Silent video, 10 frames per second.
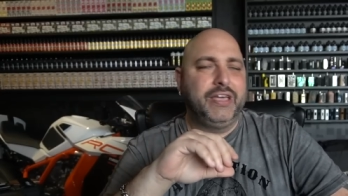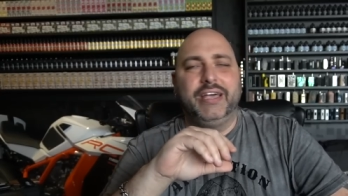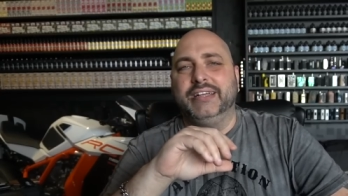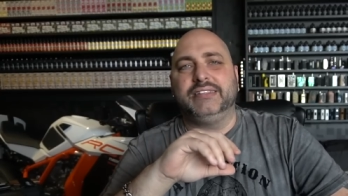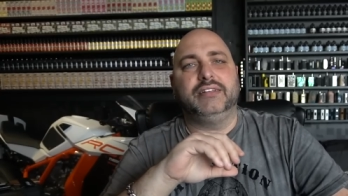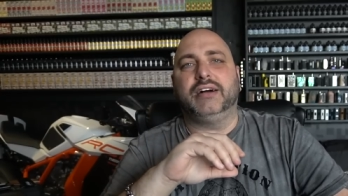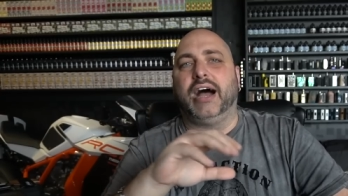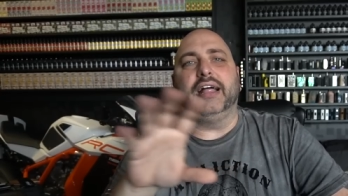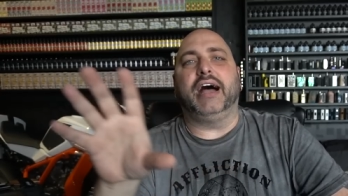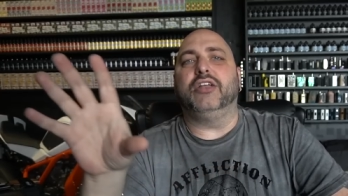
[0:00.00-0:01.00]
It
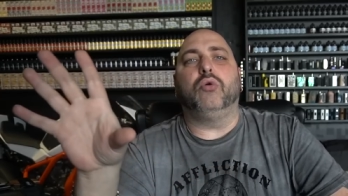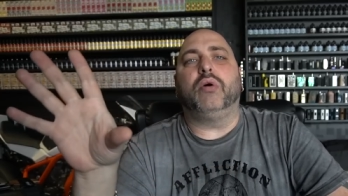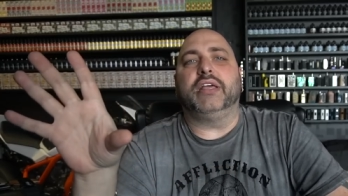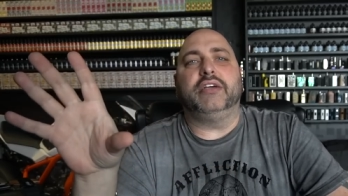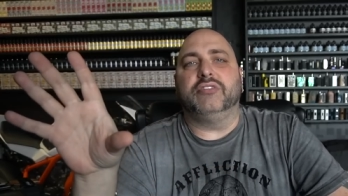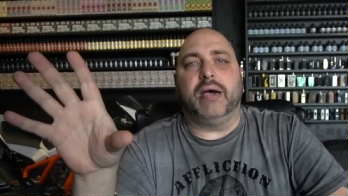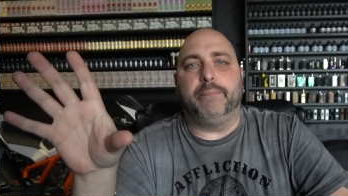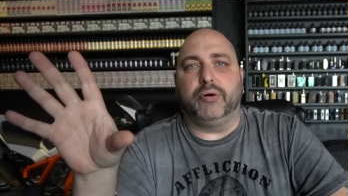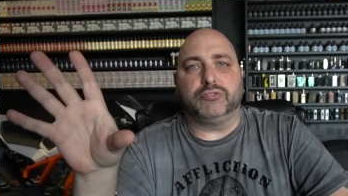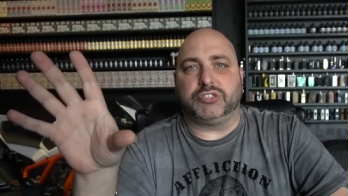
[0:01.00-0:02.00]
I, I don't want to hear that
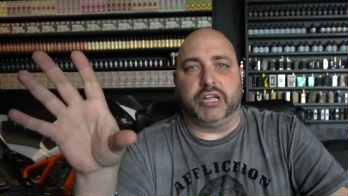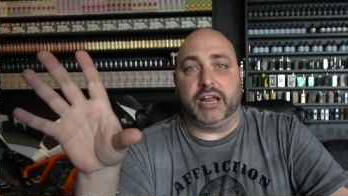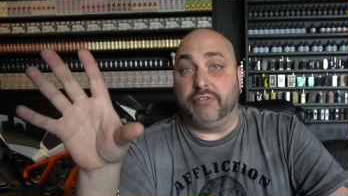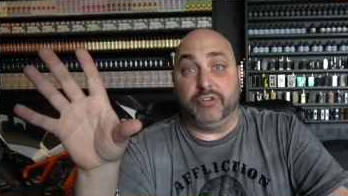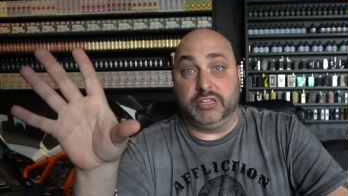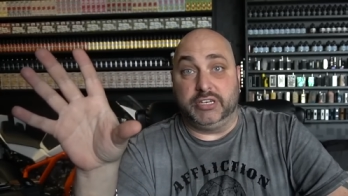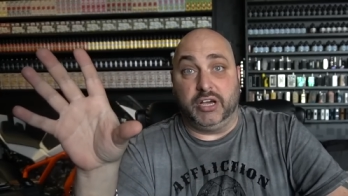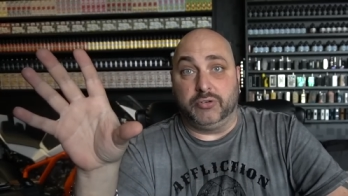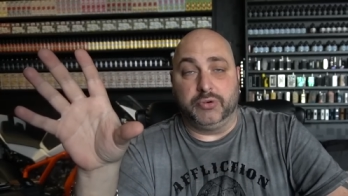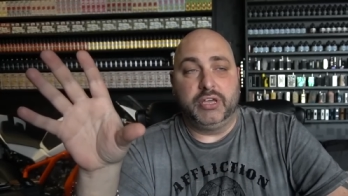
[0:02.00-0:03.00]
bullshit. I really
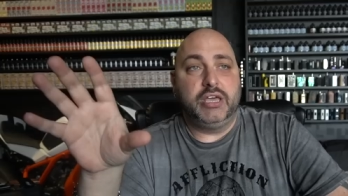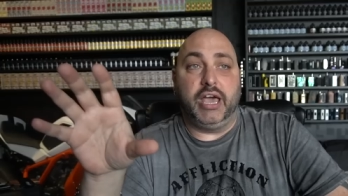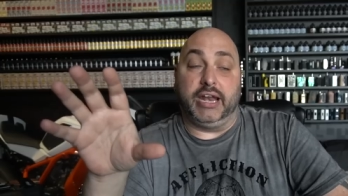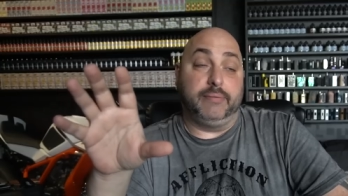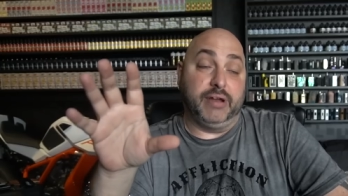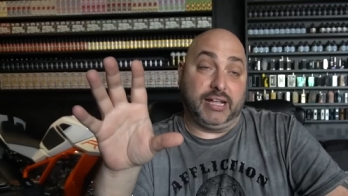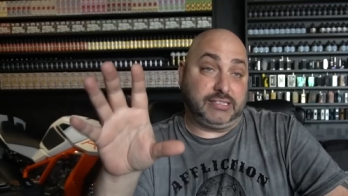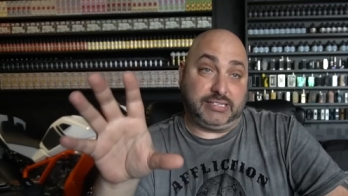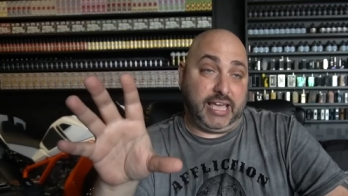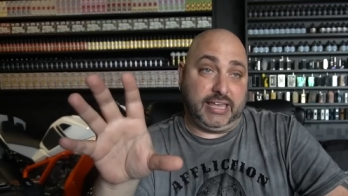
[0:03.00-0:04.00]
don't. And I'm not
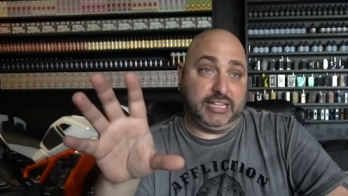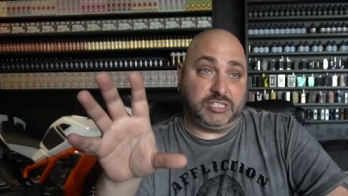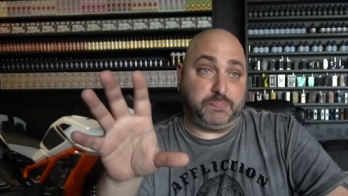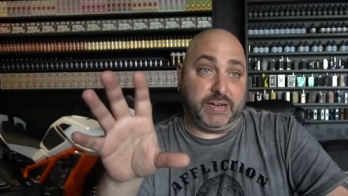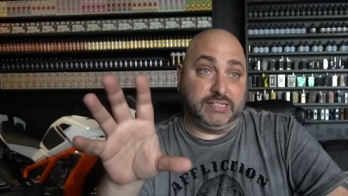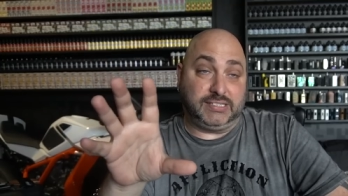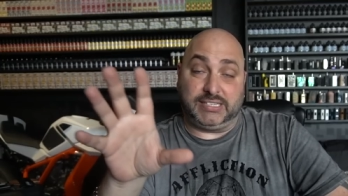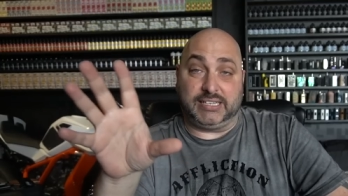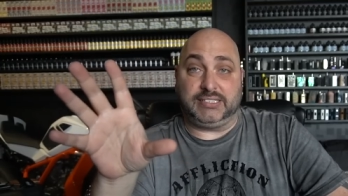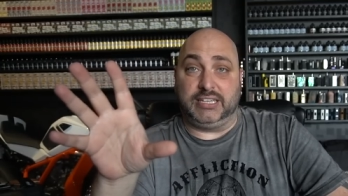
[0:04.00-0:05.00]
saying that spending
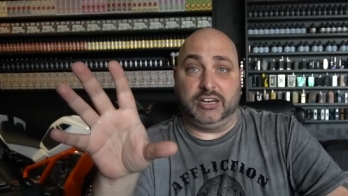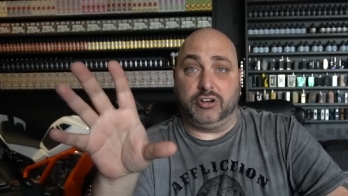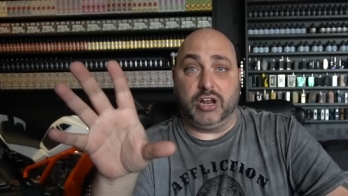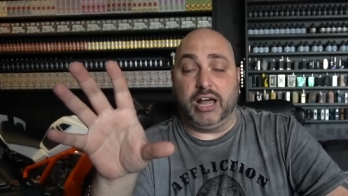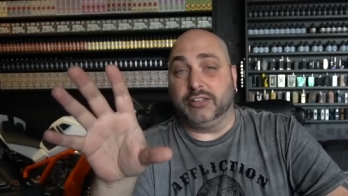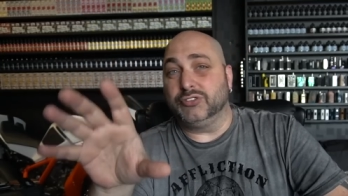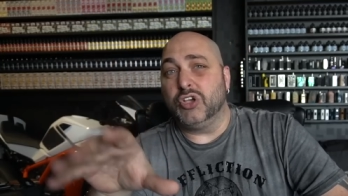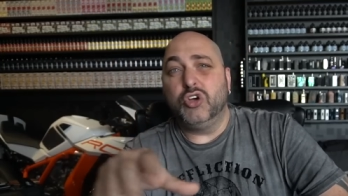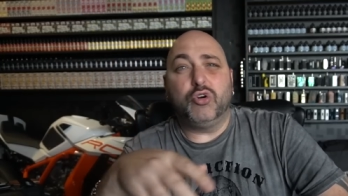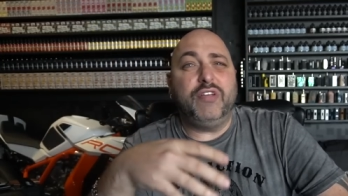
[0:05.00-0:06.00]
$1,600
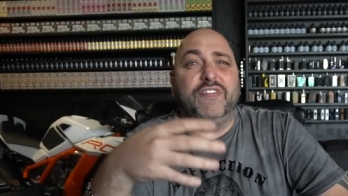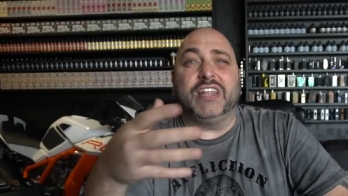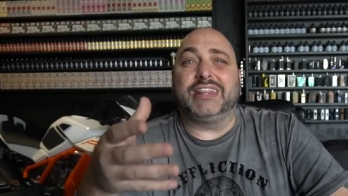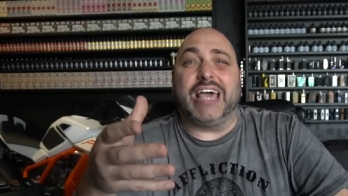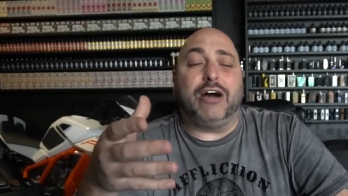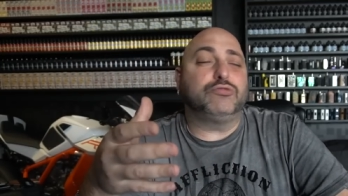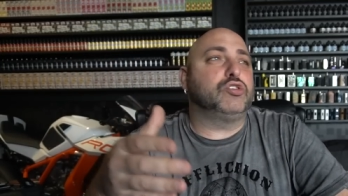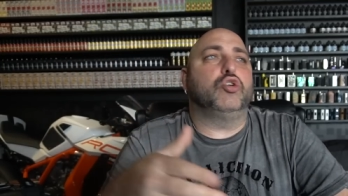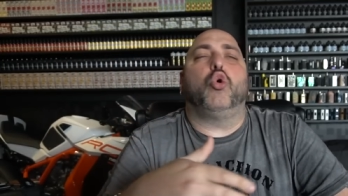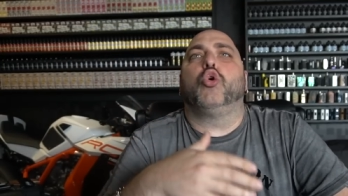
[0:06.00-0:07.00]
or even
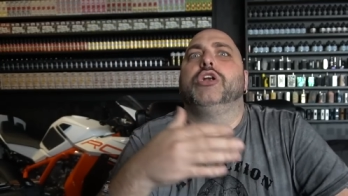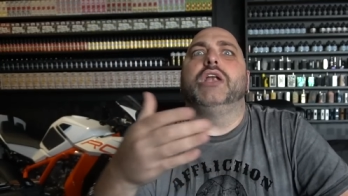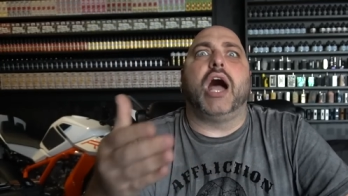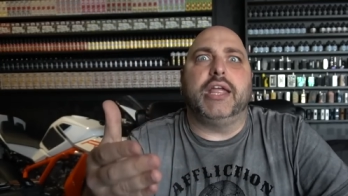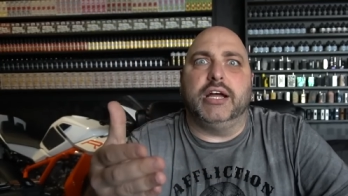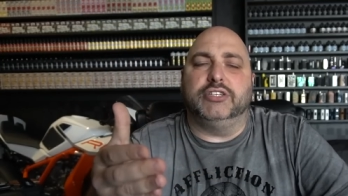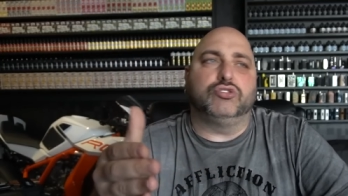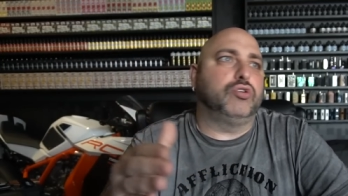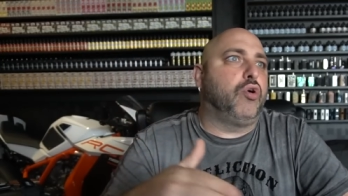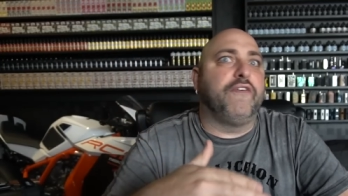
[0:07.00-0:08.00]
1000 or
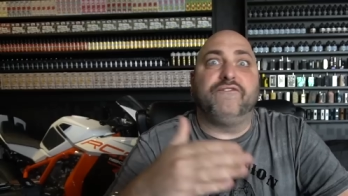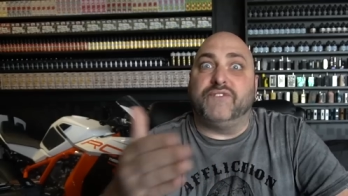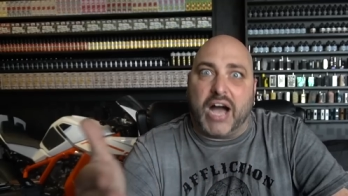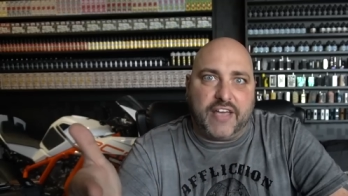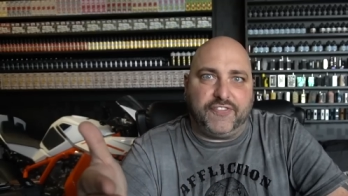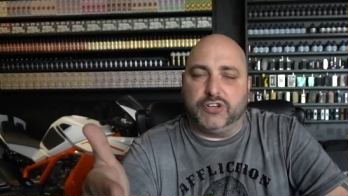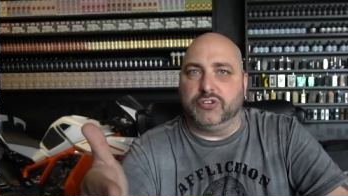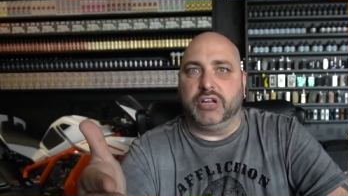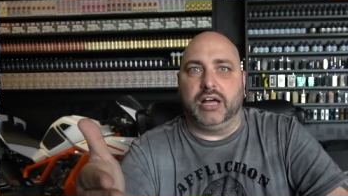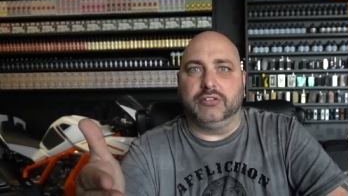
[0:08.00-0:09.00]
900 or
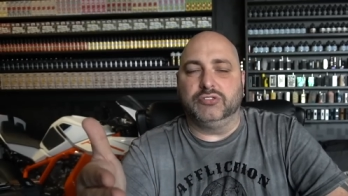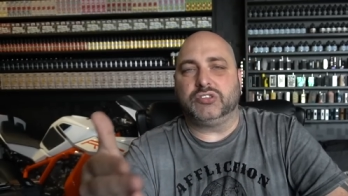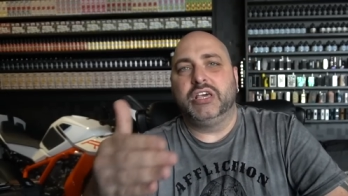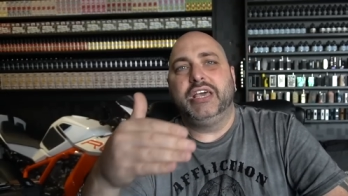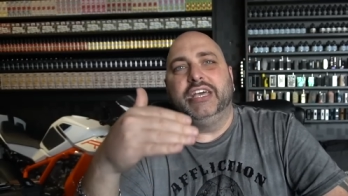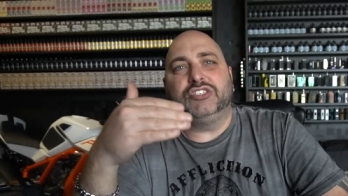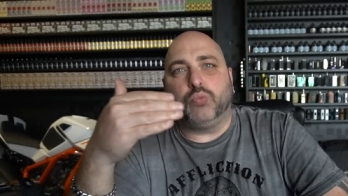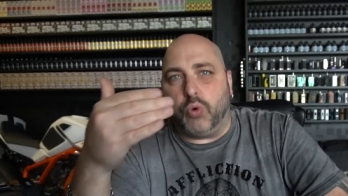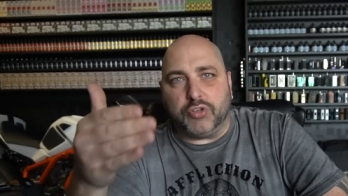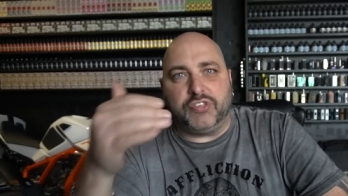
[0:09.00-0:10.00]
$500 is
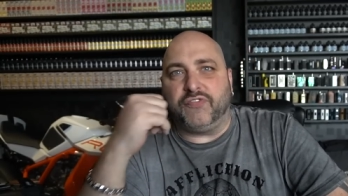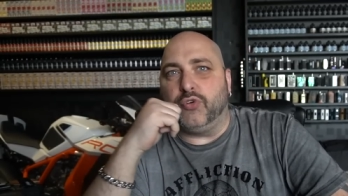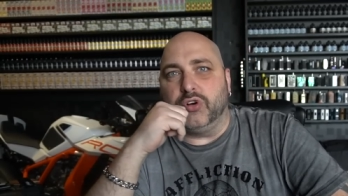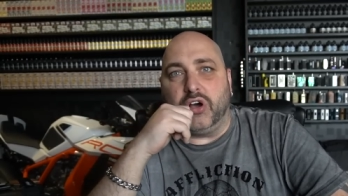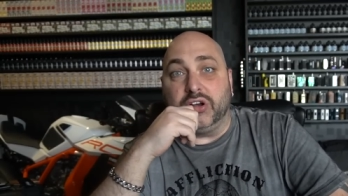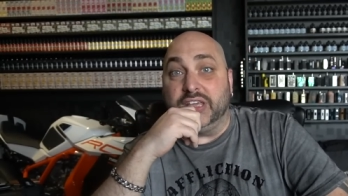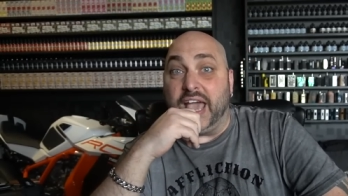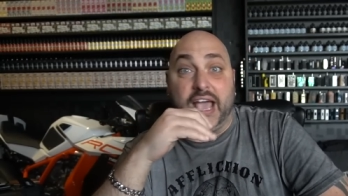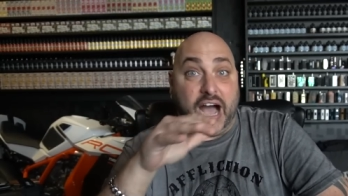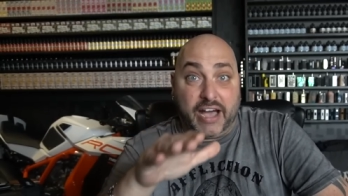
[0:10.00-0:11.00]
worth it for an
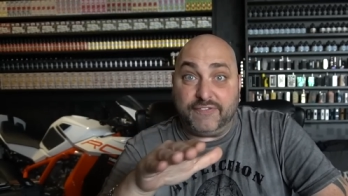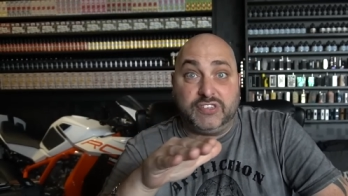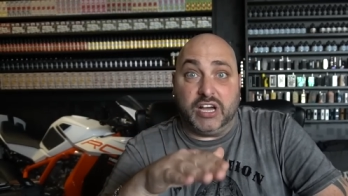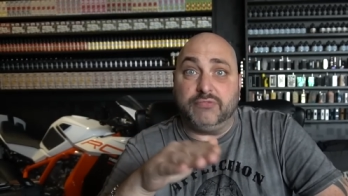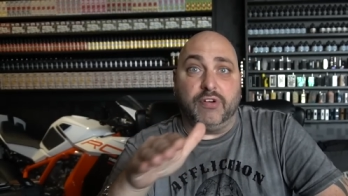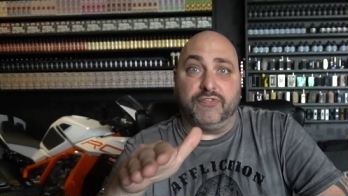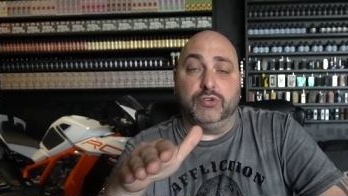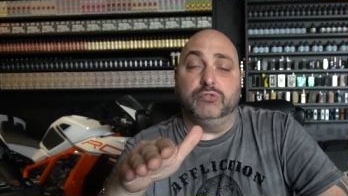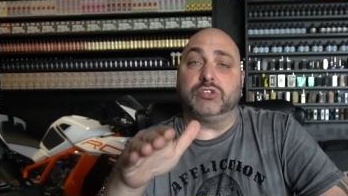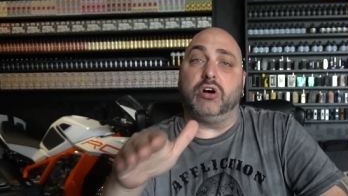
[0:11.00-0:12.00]
RDA. I've done
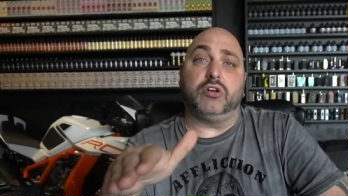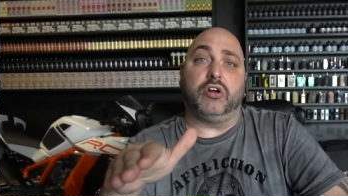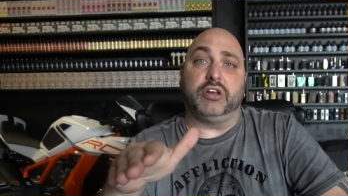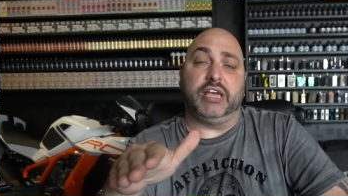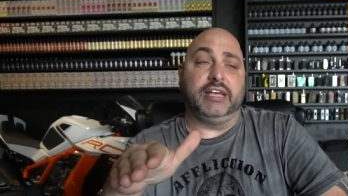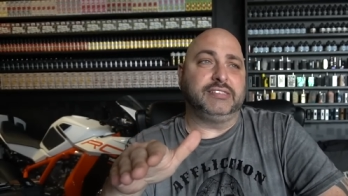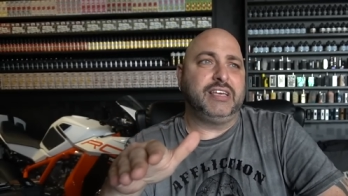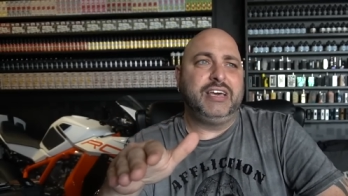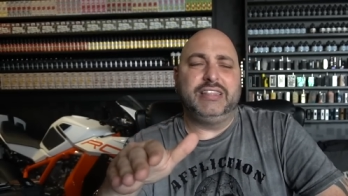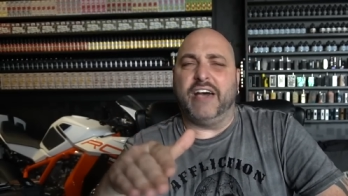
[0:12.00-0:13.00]
reviews on RDAs
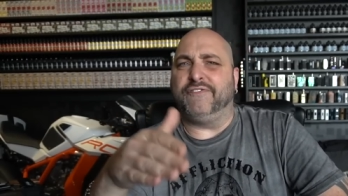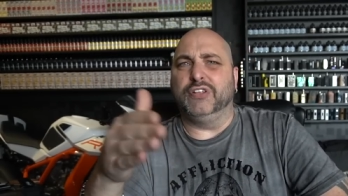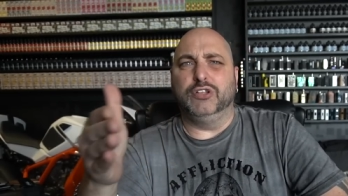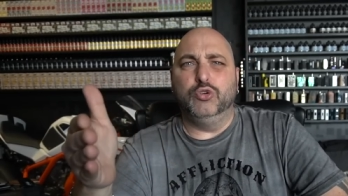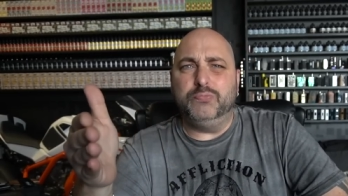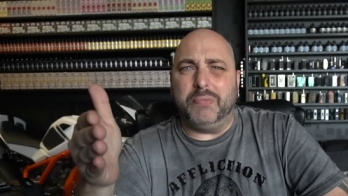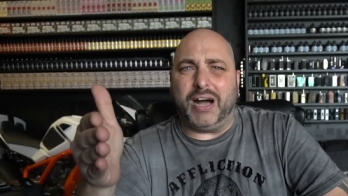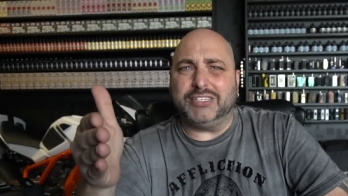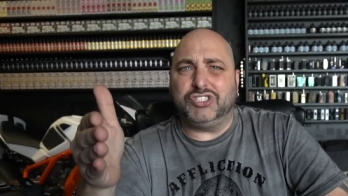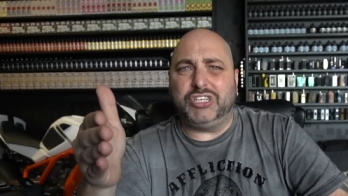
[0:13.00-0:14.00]
that Volute
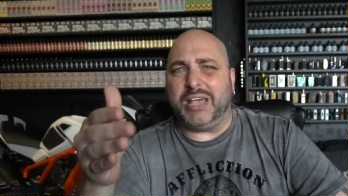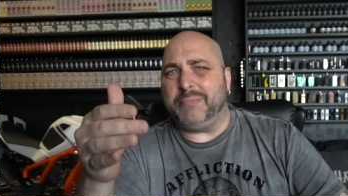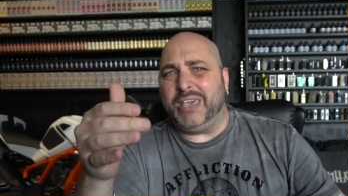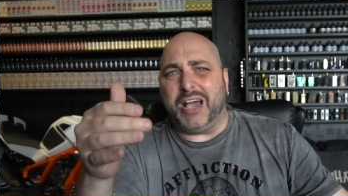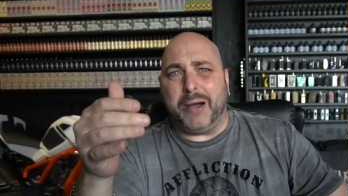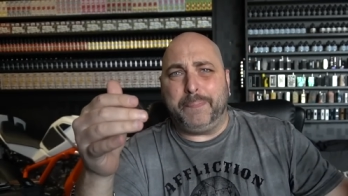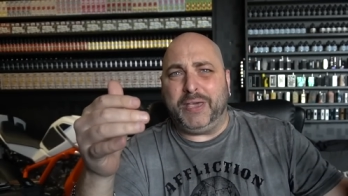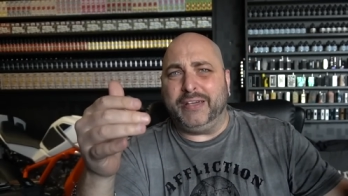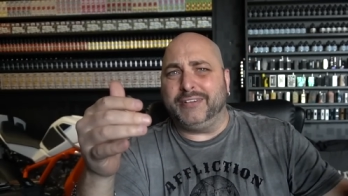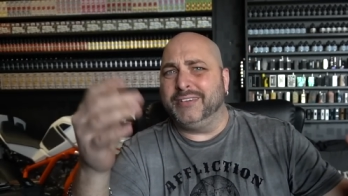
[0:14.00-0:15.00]
Mods Jammy up
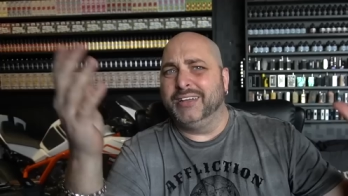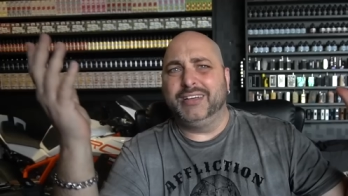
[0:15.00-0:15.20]
here,